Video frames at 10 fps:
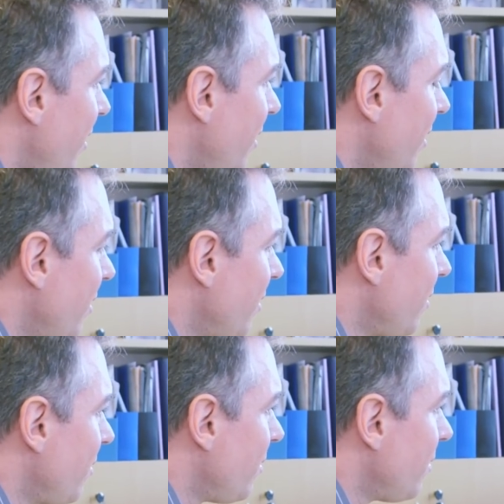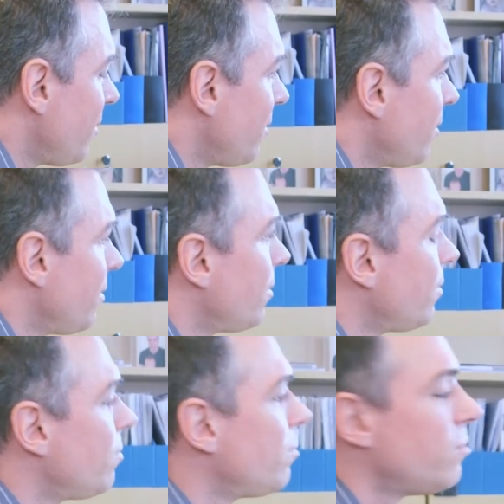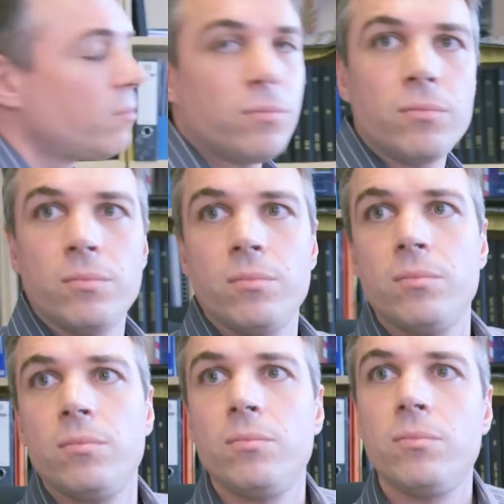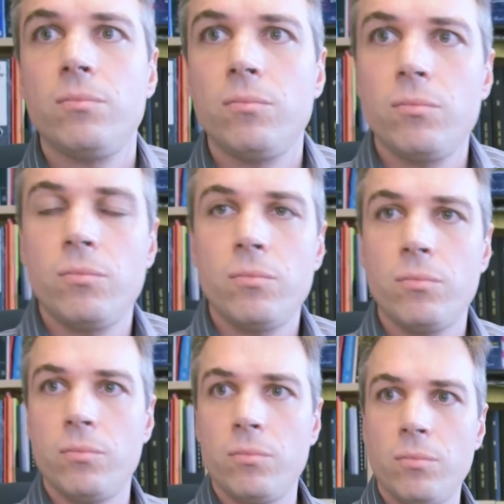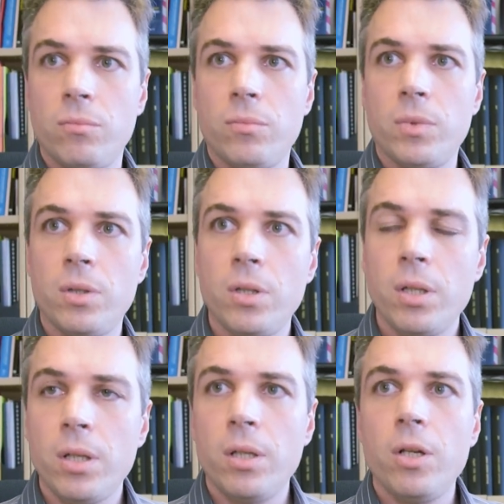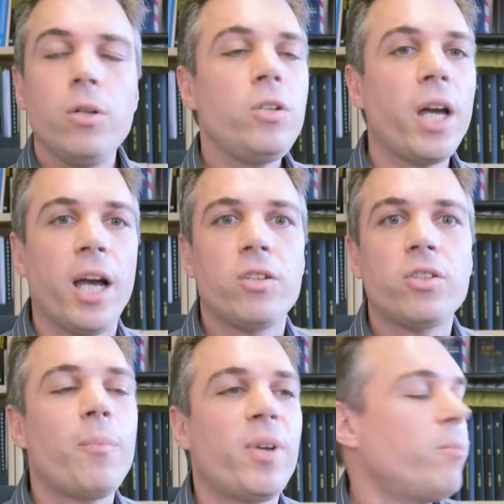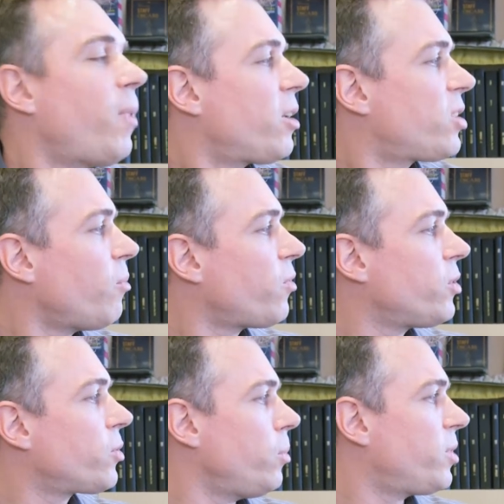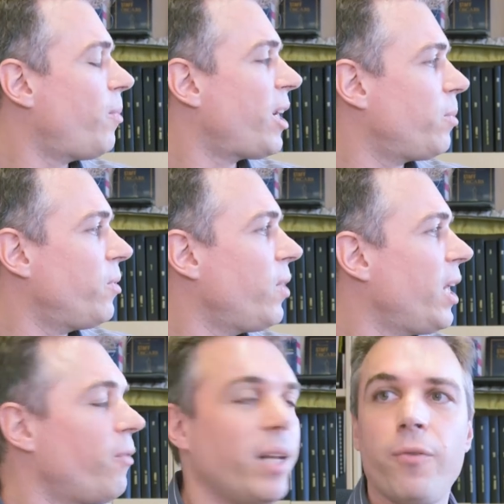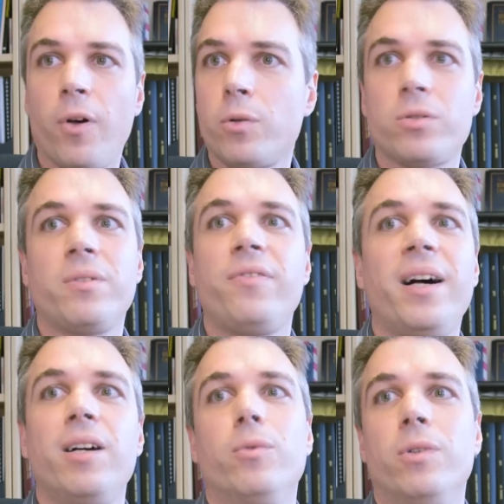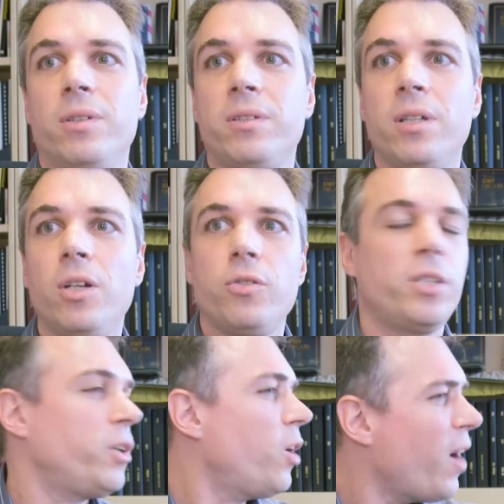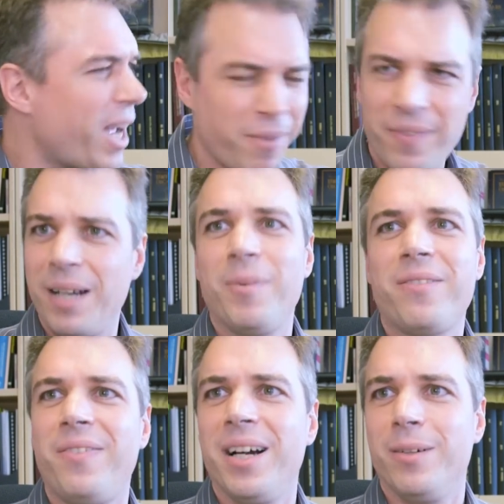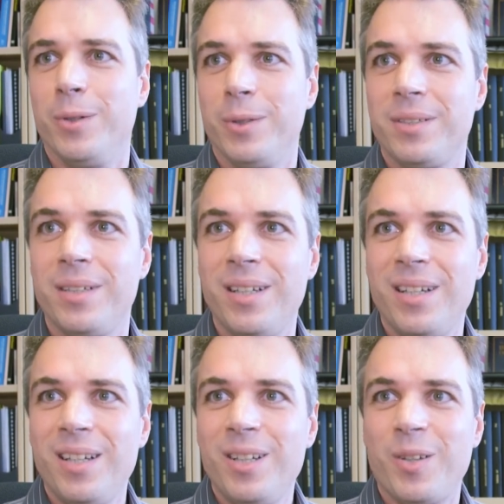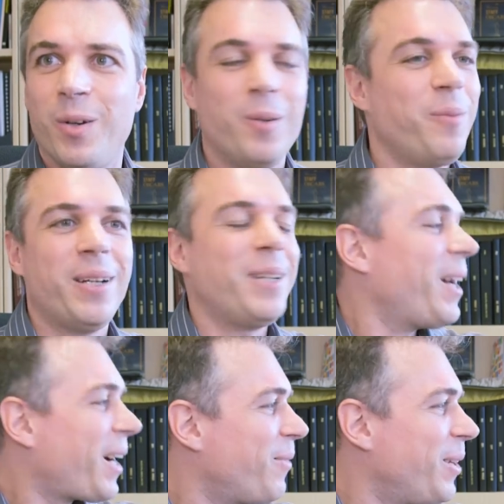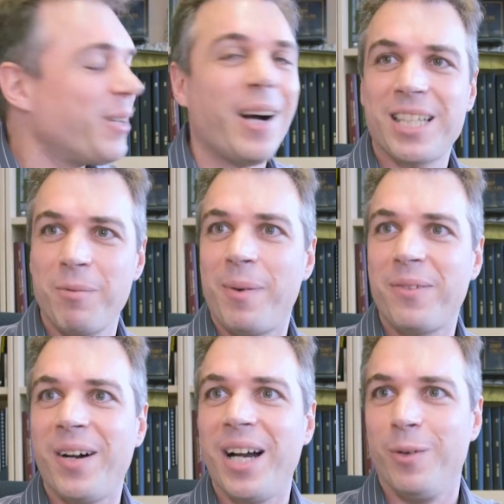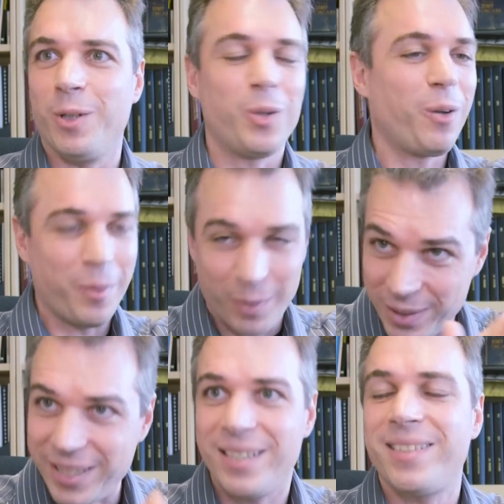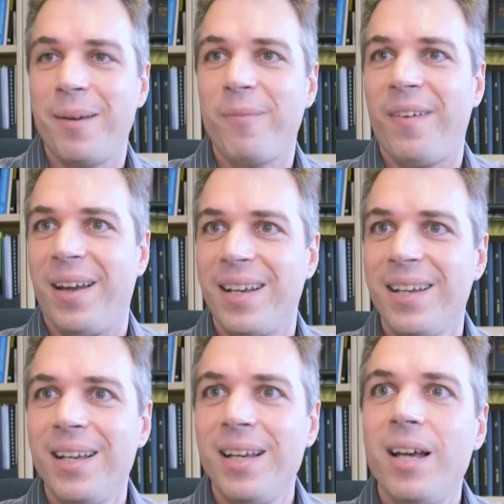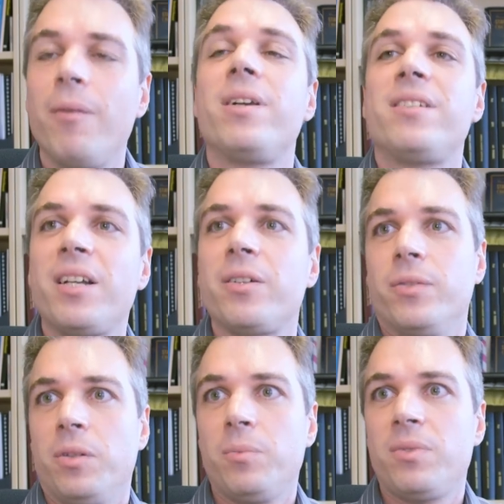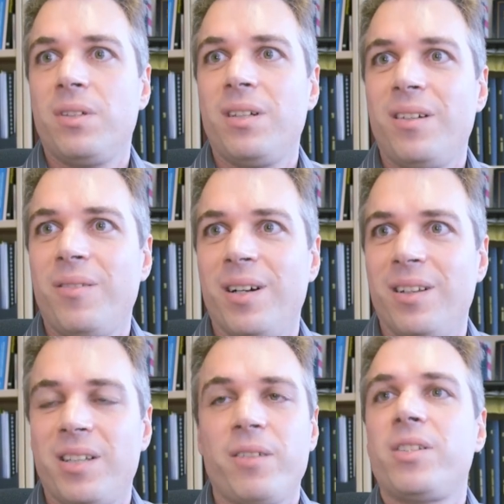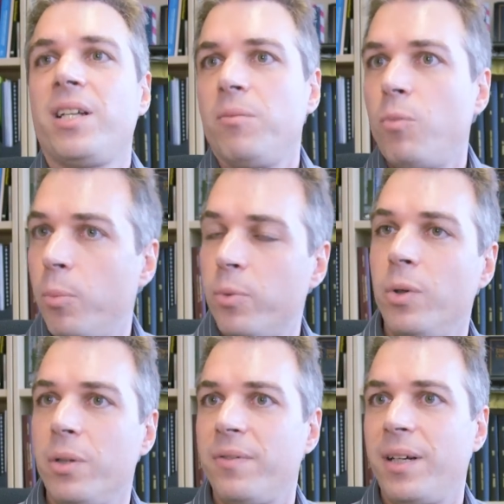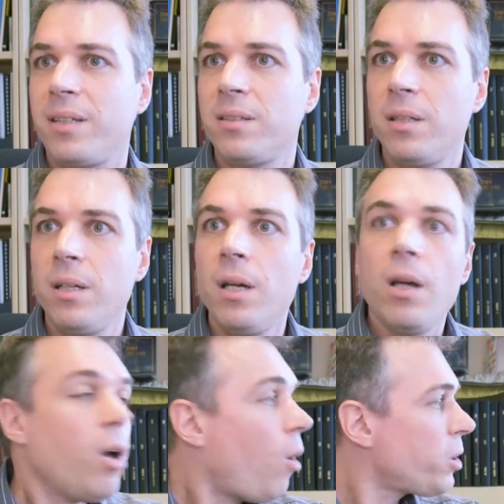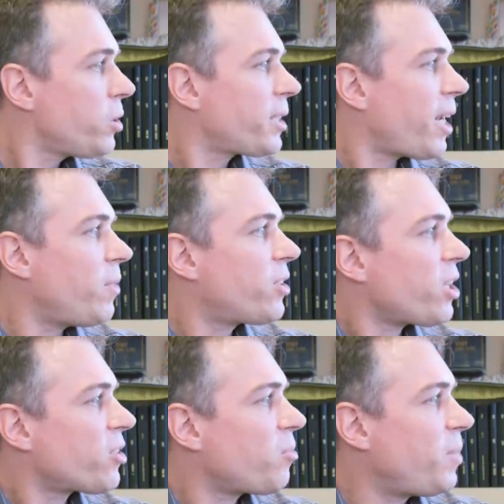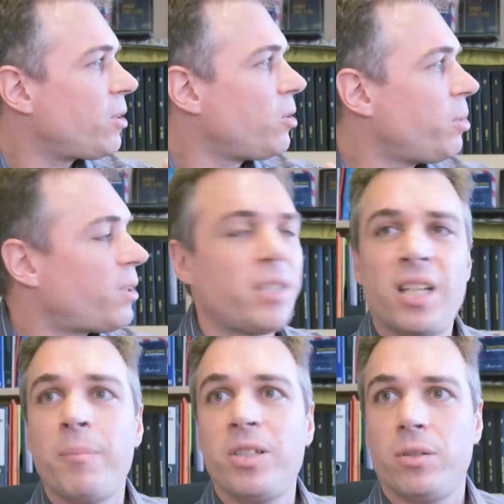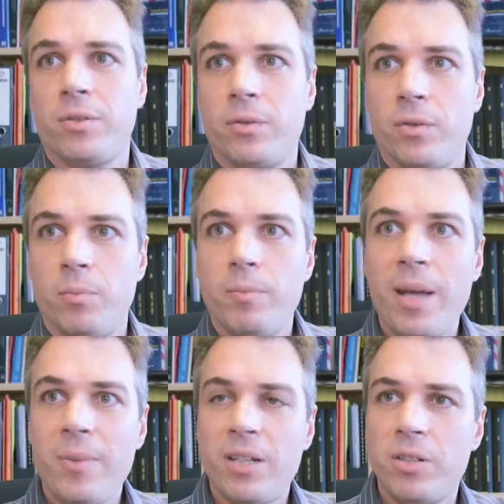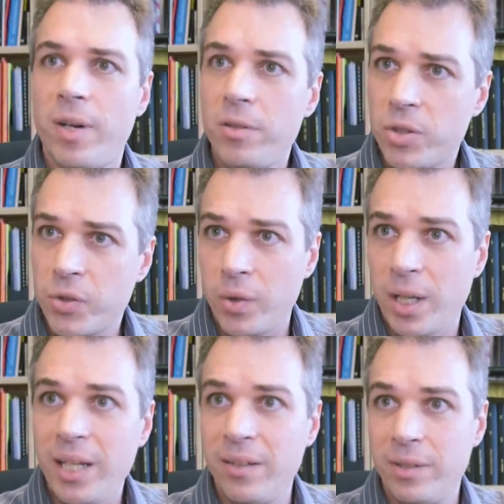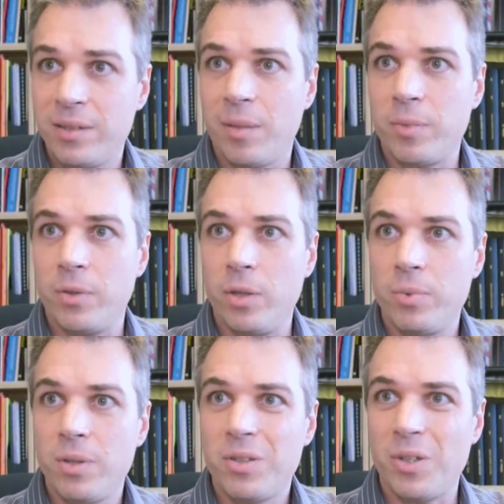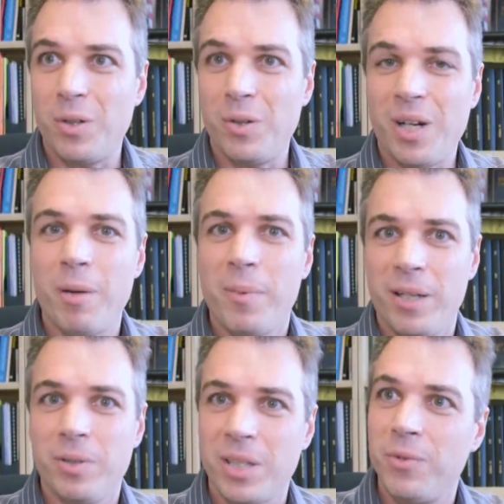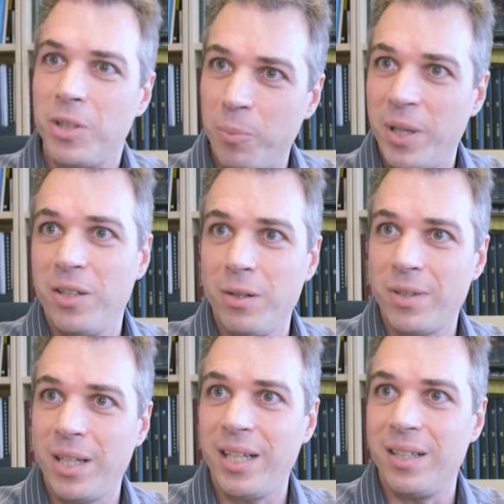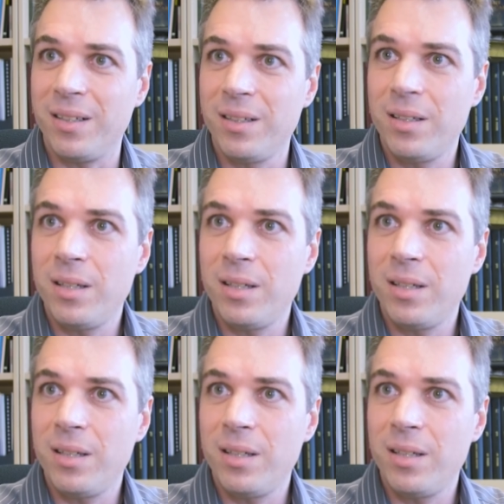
an example of that? Is it just that perhaps they're specifically studying networks? Yeah, so somebody might, some of these groups, they might be really, really focused on firewalls. So they know everything about firewalls. So when, when you ask them about firewalls, all of them are going to say the same thing. But as other groups, well, they've studied more broader things. Also, it can, it can just be to do with the dynamics of the group. Maybe there's a very strong leader in some groups, so everybody will give you the opinion of the leader.